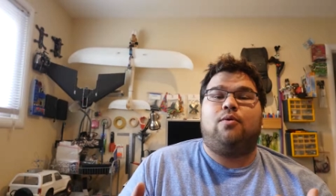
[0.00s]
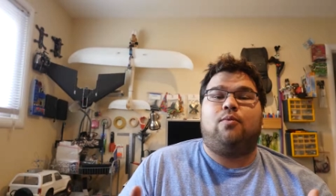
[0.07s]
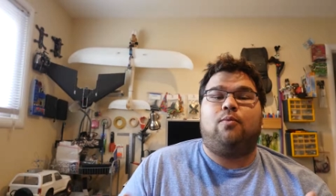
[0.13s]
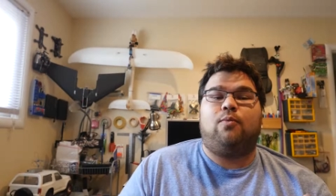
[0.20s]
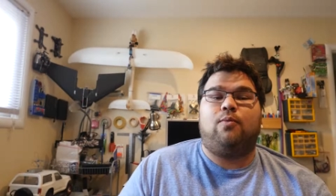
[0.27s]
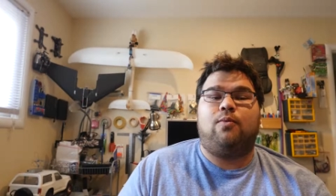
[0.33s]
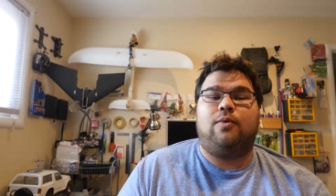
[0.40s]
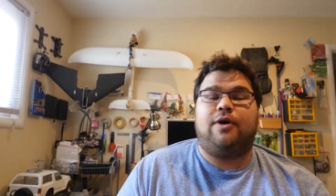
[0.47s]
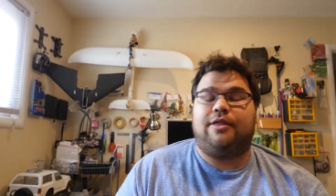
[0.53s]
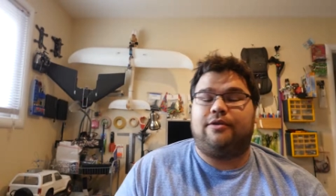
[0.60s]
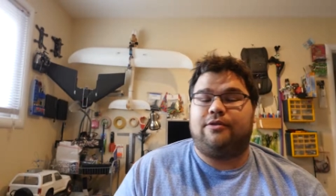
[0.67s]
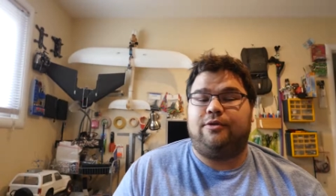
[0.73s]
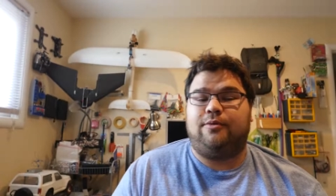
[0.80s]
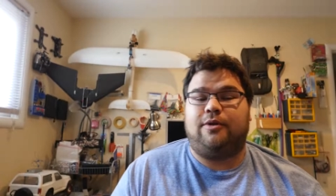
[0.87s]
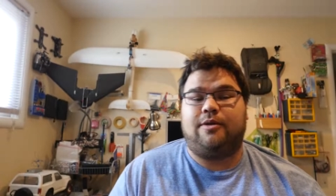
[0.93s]

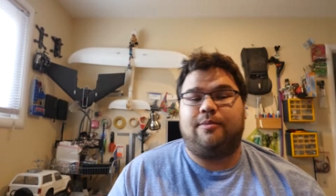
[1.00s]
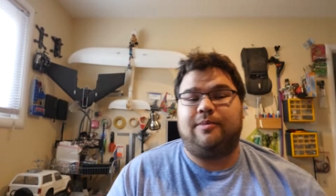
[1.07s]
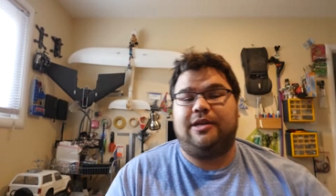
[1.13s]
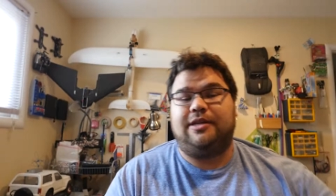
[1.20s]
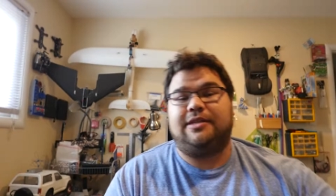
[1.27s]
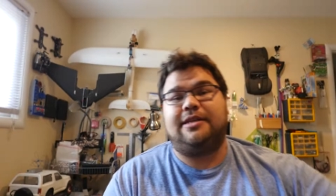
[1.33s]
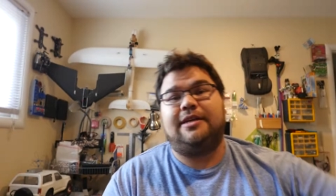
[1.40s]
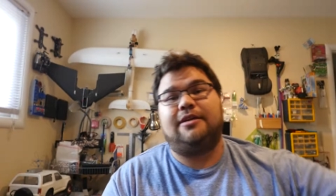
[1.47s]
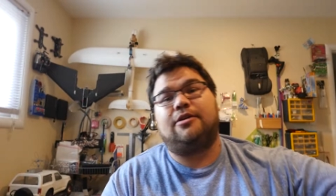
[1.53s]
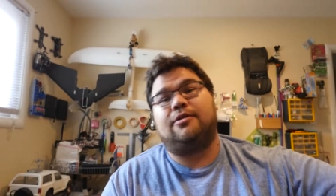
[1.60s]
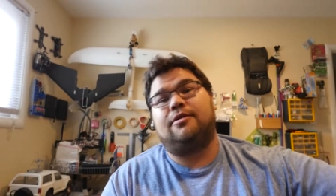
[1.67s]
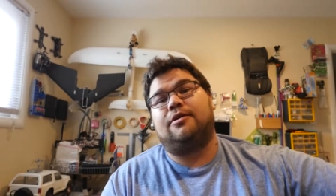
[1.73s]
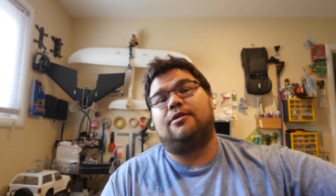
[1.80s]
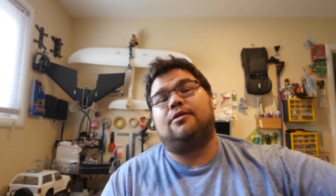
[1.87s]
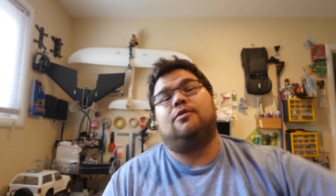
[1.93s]
whether you want to be a
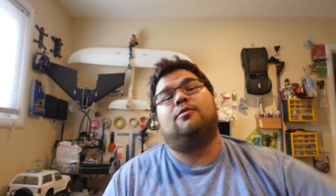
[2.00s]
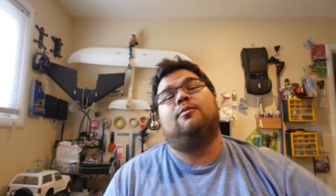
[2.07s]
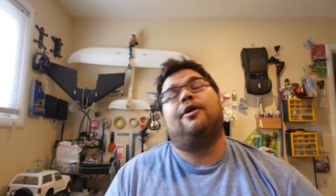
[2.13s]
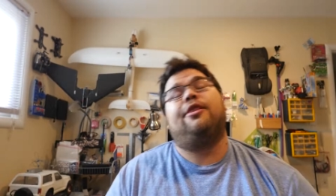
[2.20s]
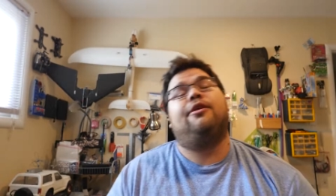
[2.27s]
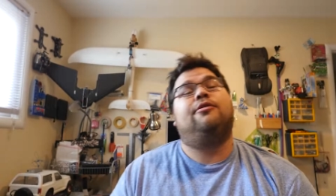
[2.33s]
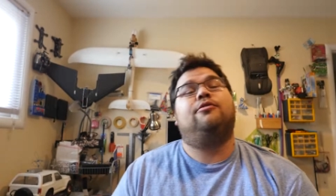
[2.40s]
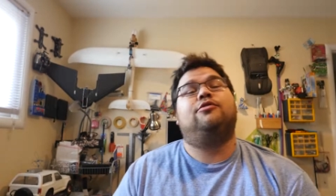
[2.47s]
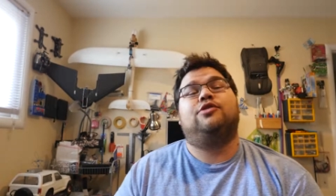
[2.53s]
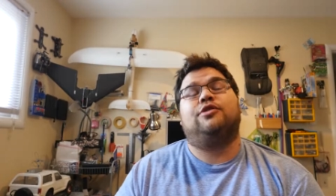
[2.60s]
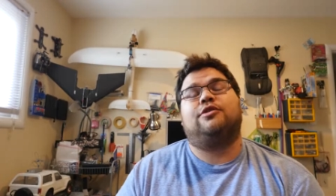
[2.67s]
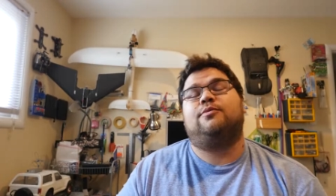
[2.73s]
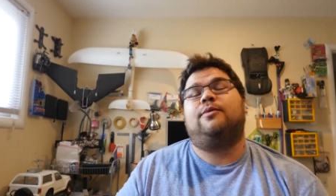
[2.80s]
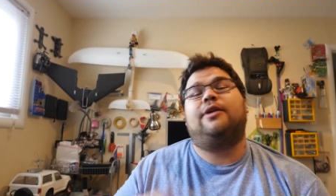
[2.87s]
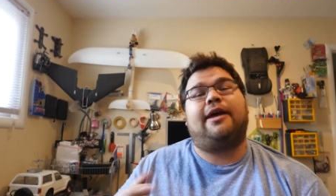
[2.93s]
tinkerer or whether you
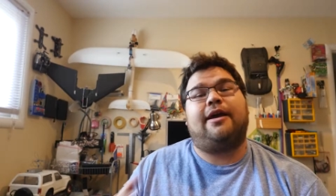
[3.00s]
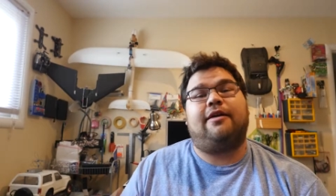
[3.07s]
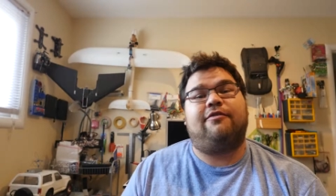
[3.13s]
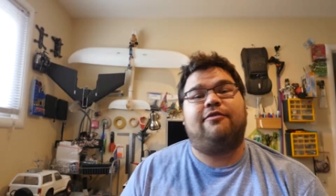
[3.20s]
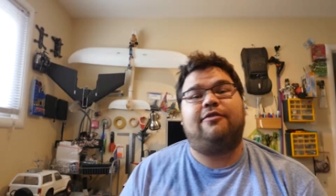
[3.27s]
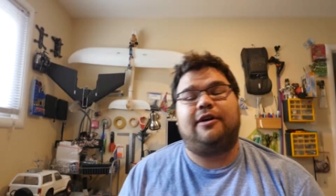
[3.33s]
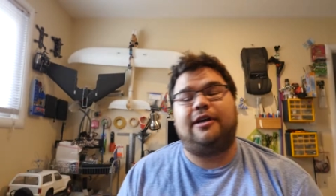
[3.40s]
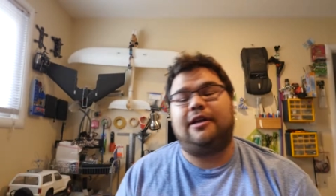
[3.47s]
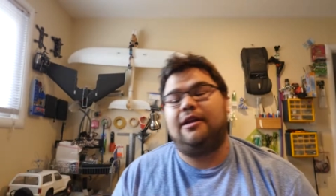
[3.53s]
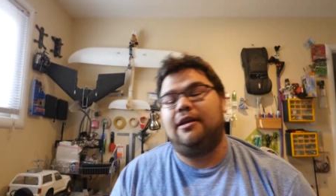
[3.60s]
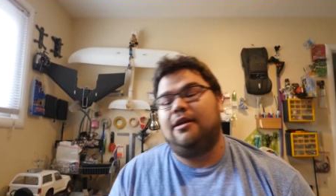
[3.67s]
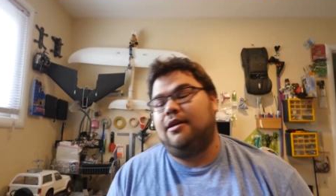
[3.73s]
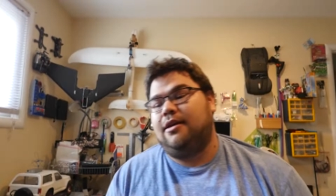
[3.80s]
just want to have fun,